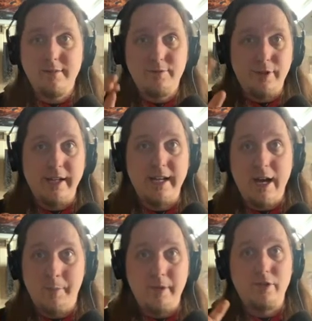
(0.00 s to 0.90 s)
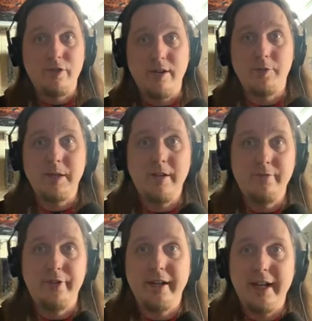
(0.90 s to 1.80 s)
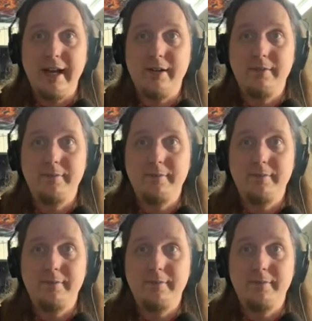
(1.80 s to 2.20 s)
freaking out, but trust me, I'm freaking out.